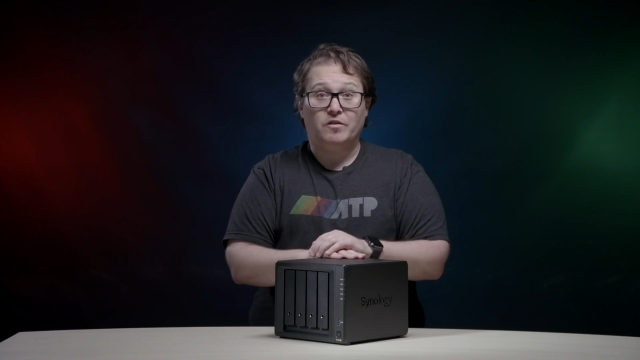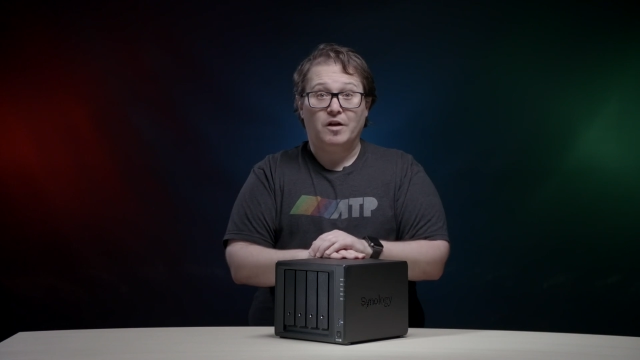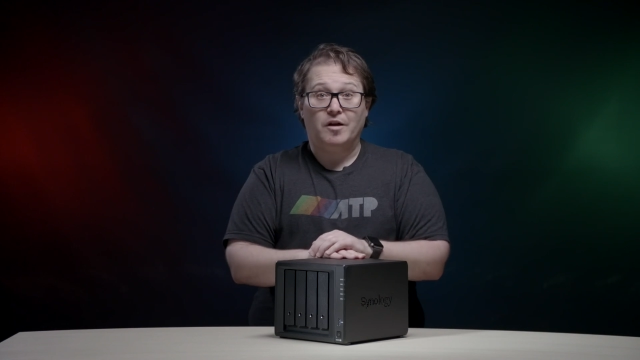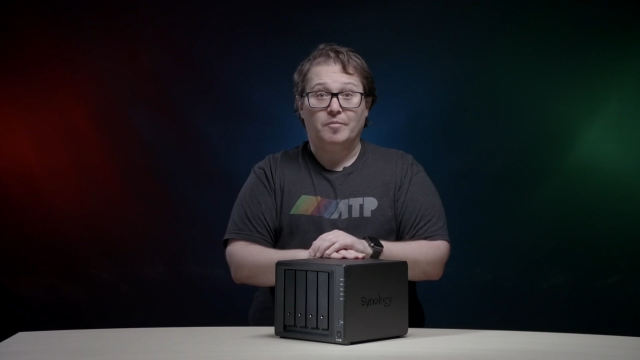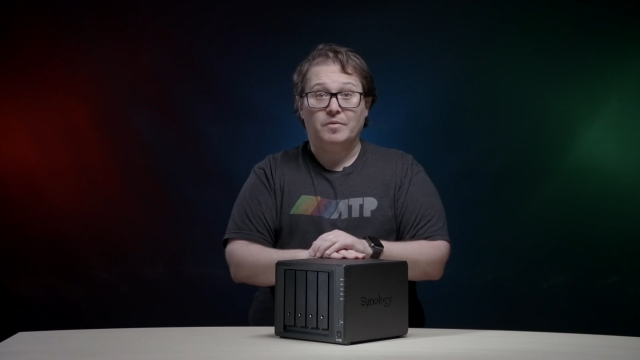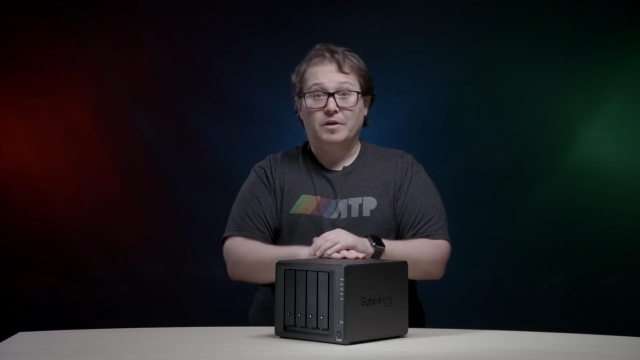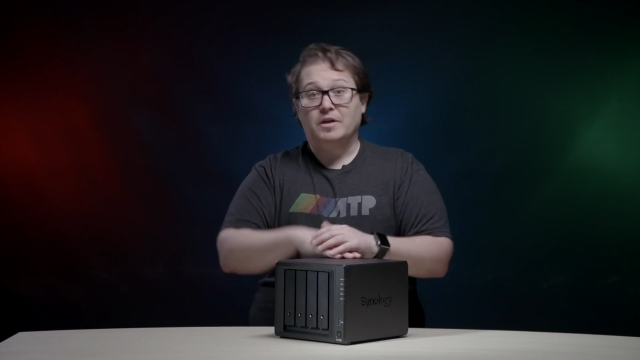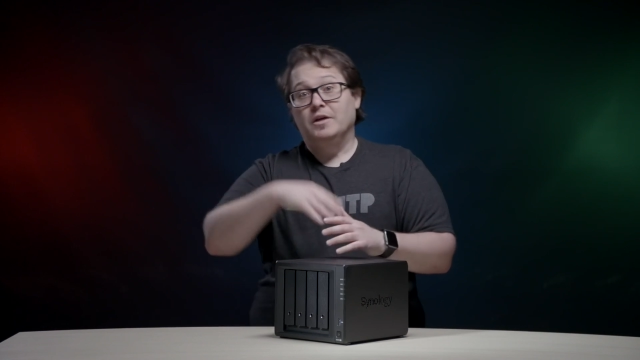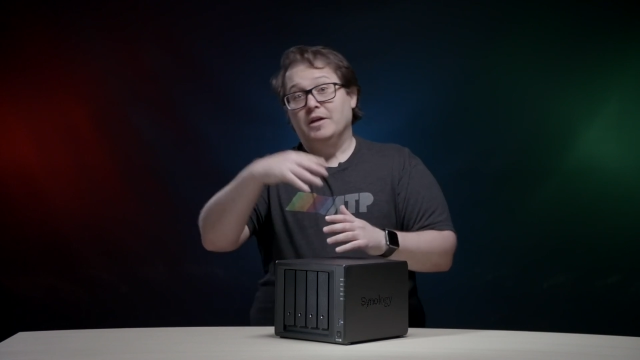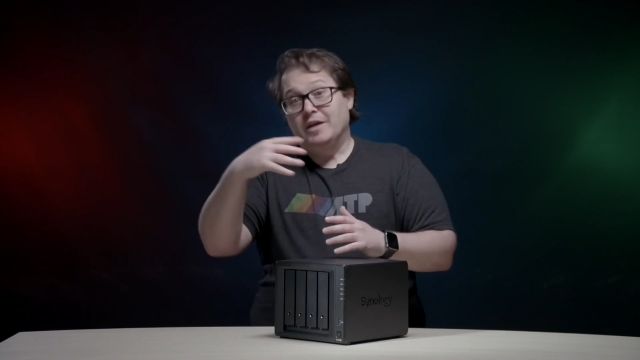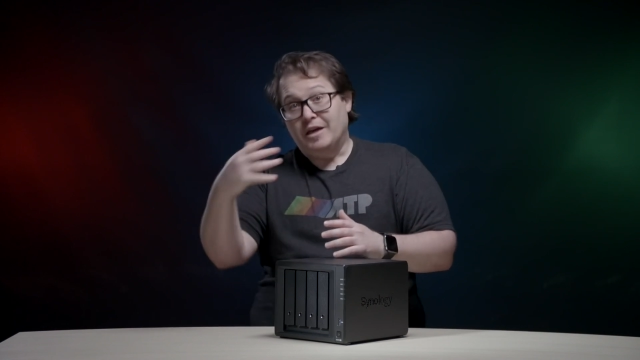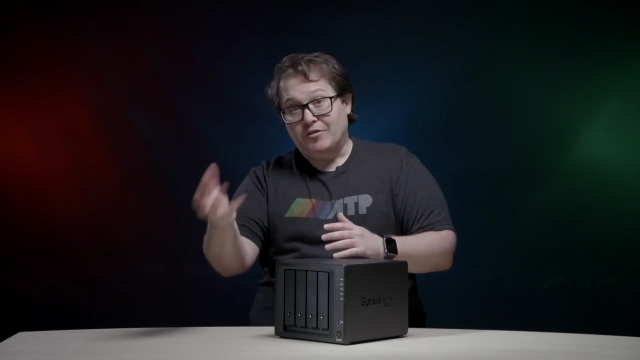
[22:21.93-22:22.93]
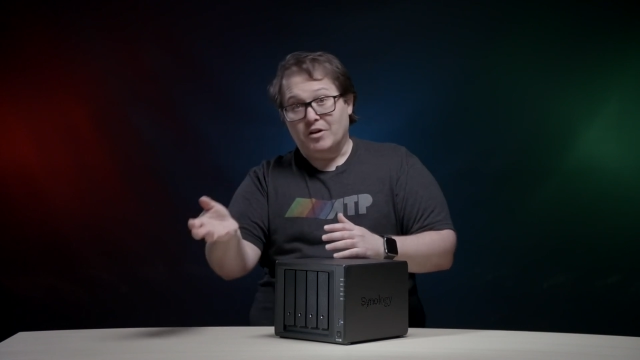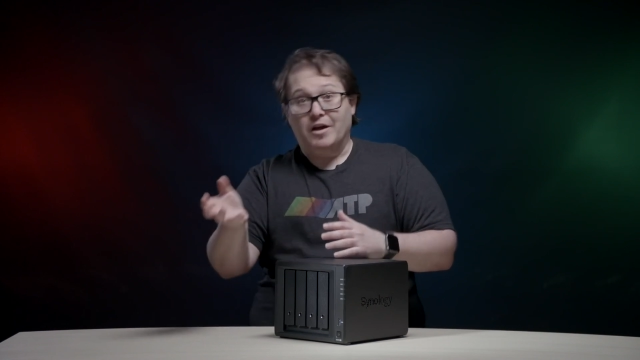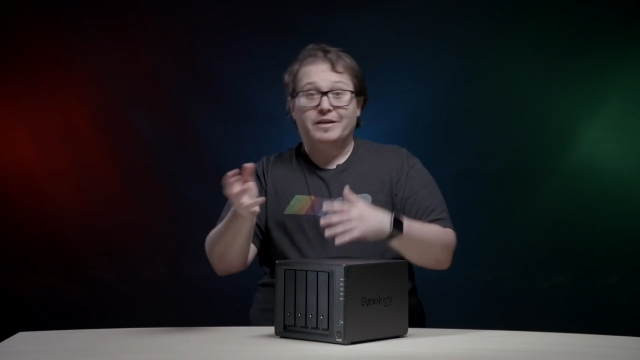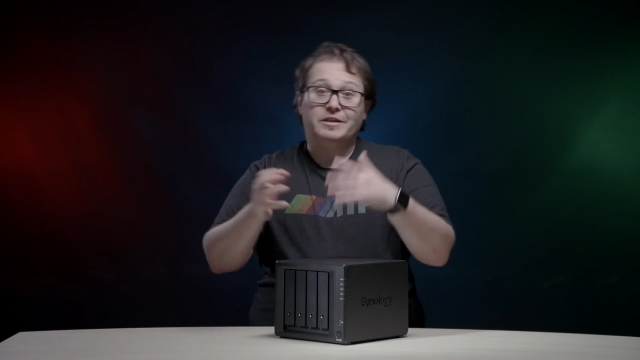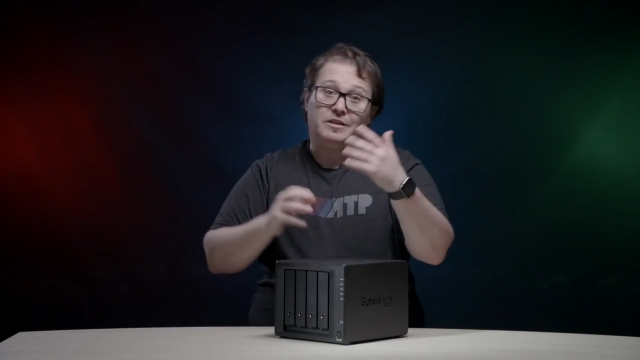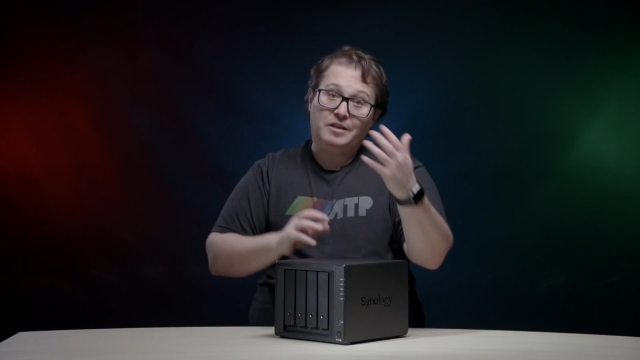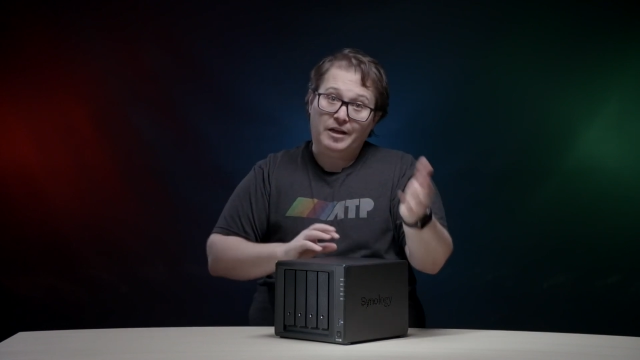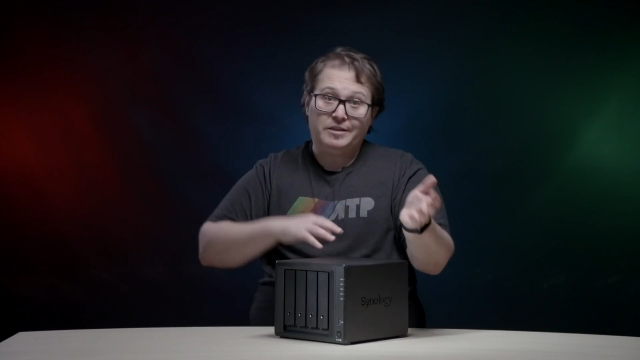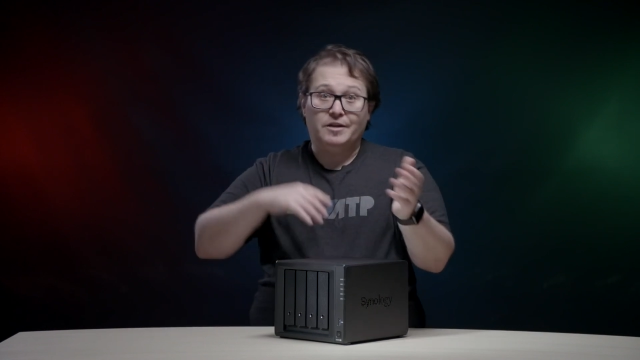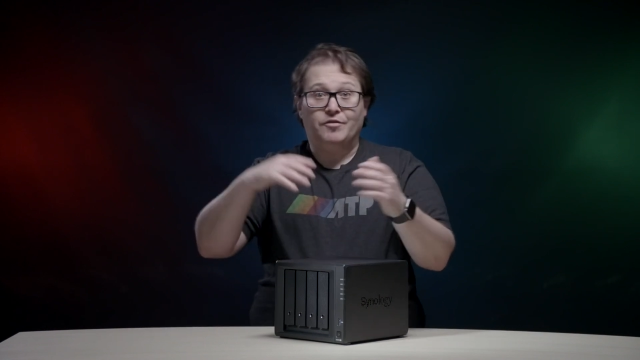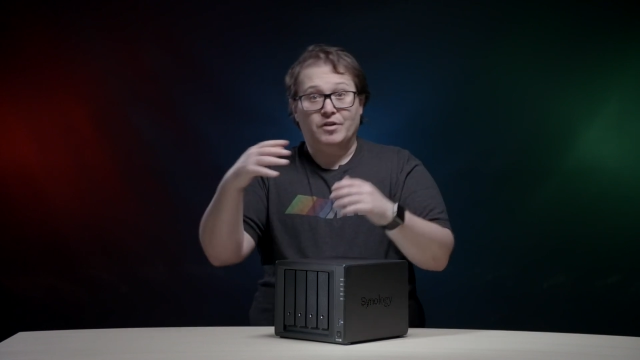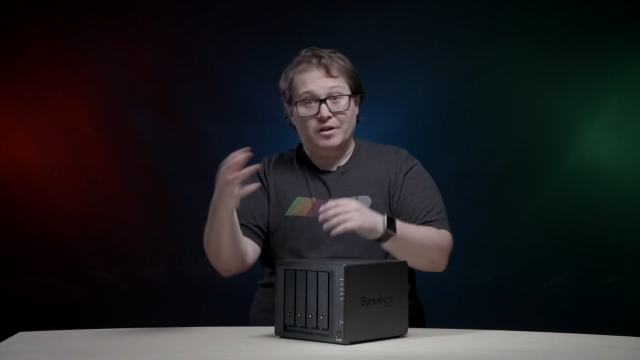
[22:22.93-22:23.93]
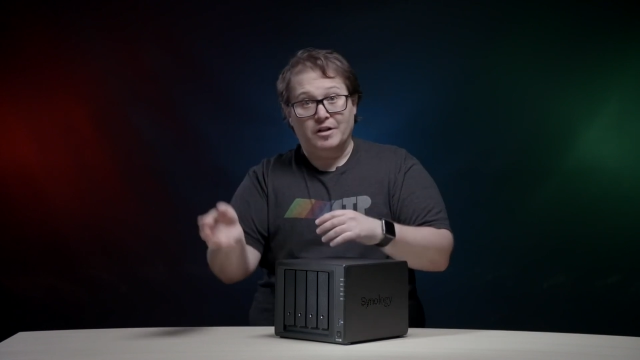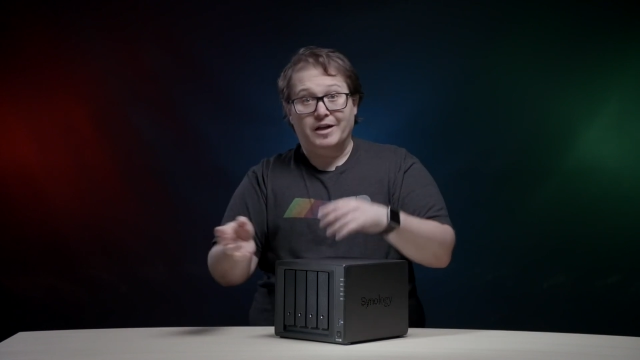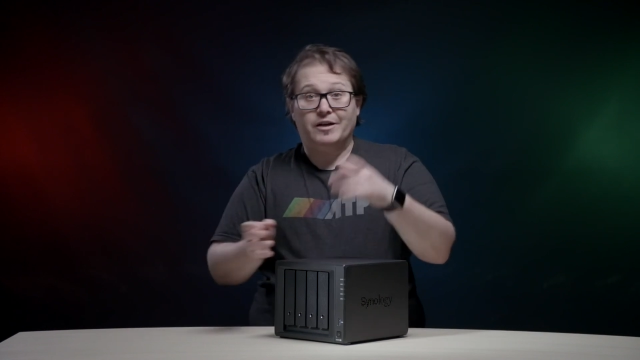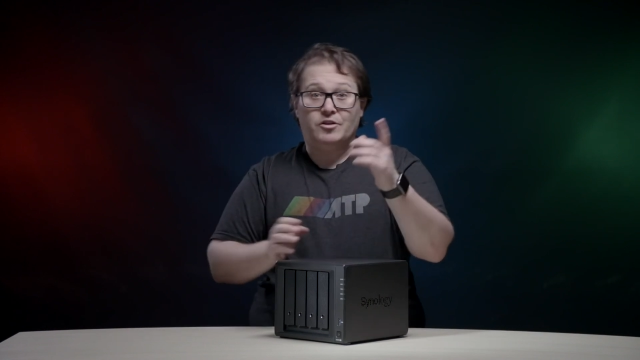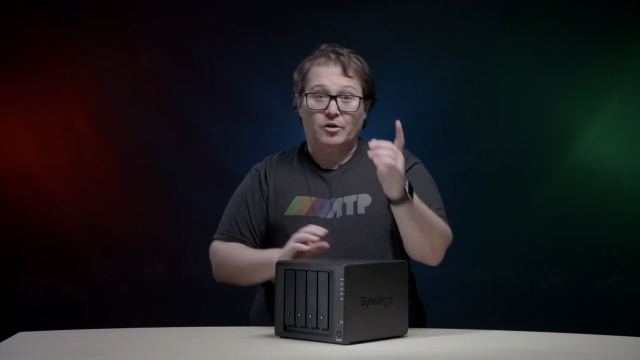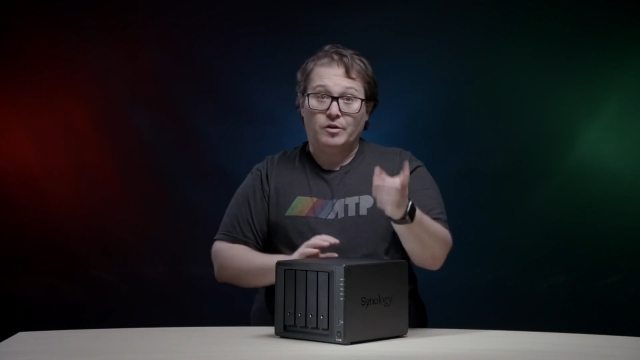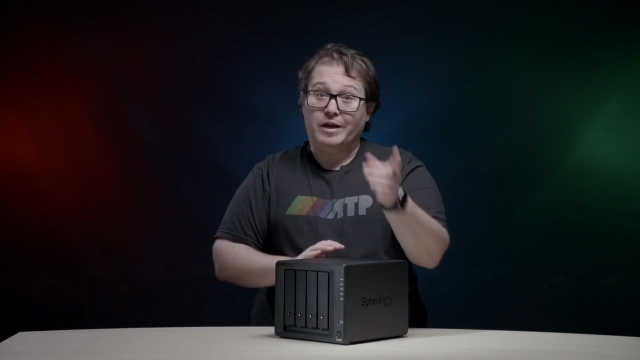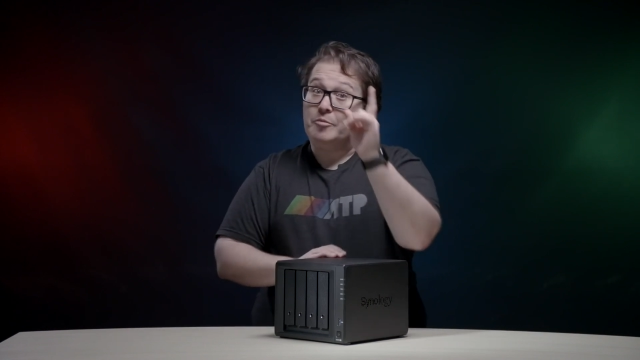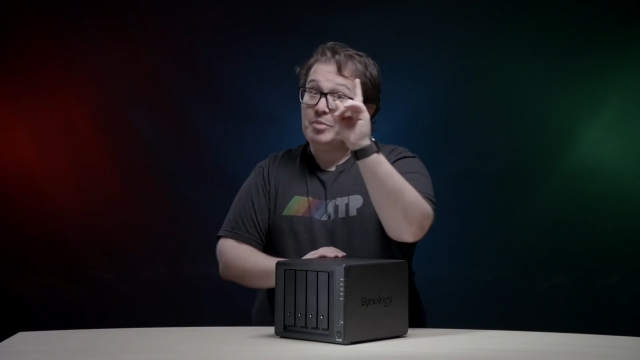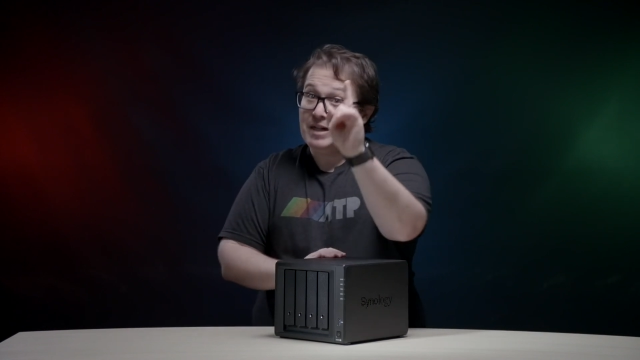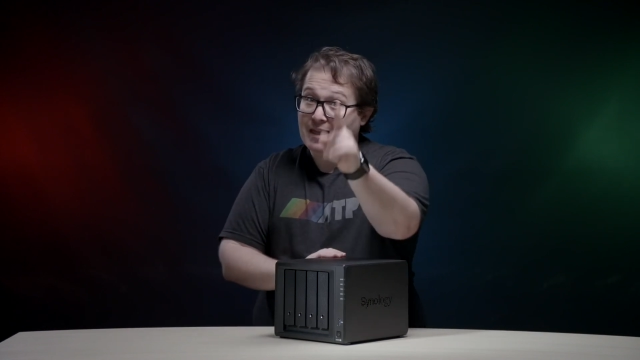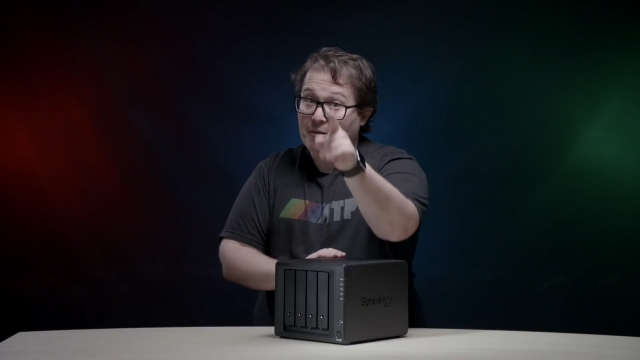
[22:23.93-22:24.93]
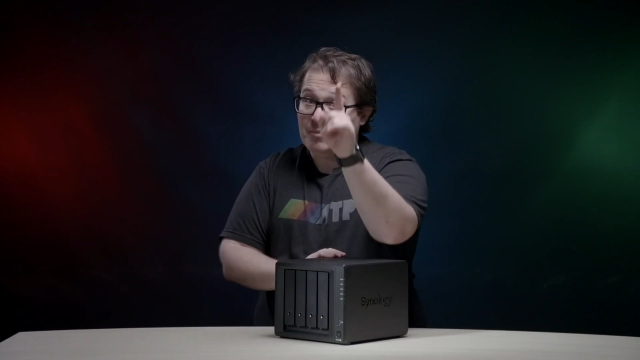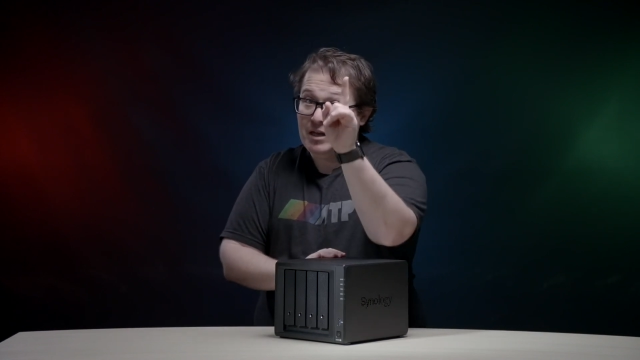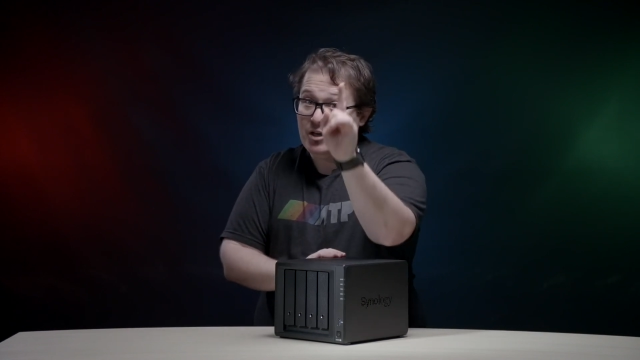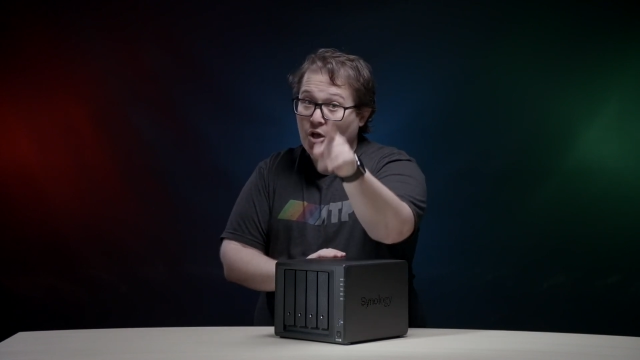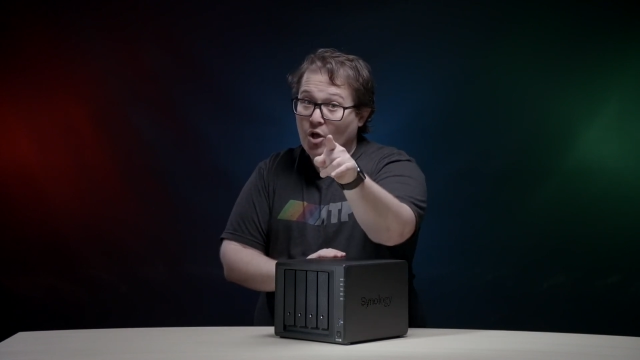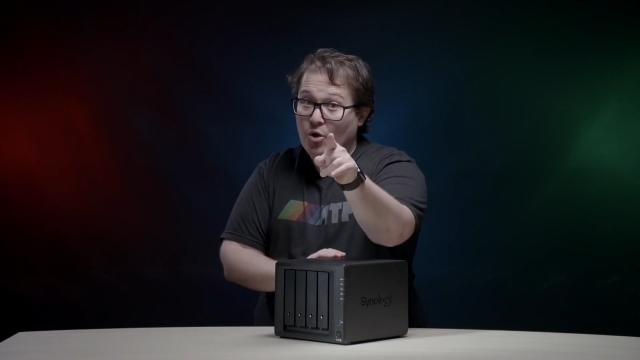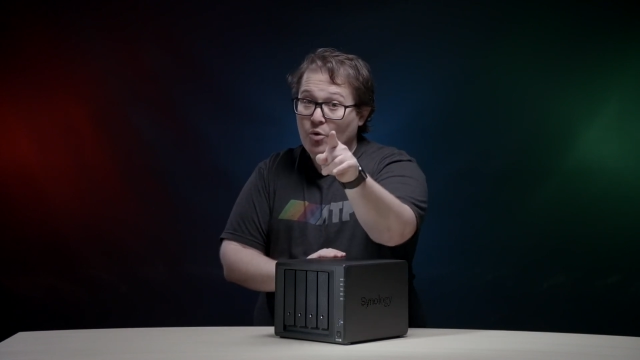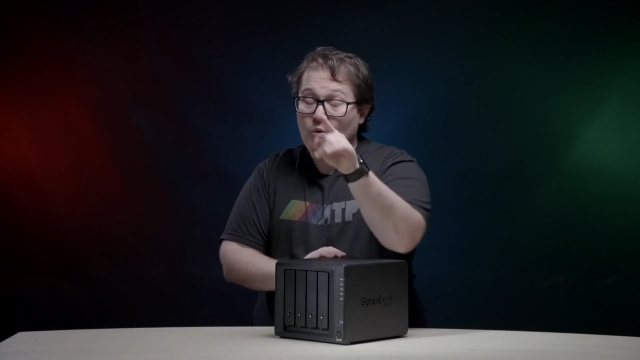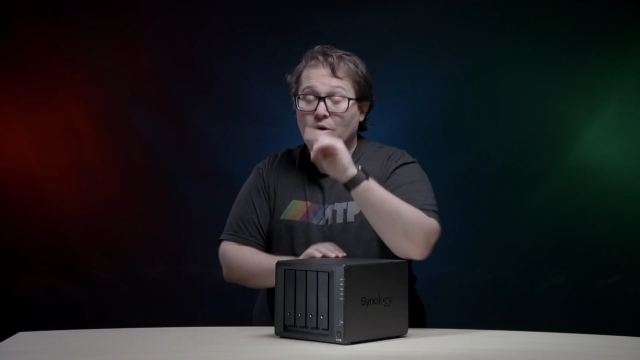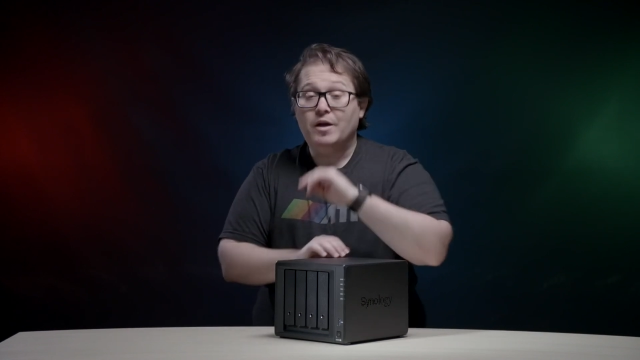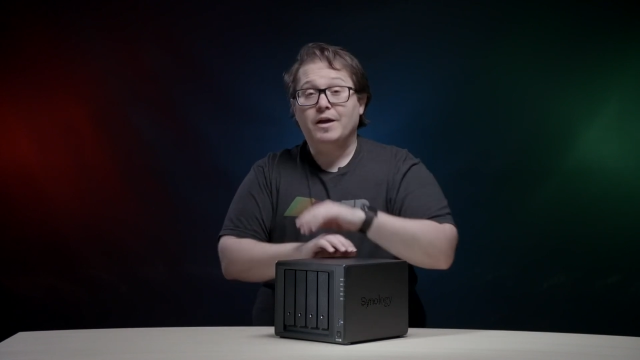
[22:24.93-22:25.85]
If you liked it, liked it. If you didn't like it, don't like it, but let me know.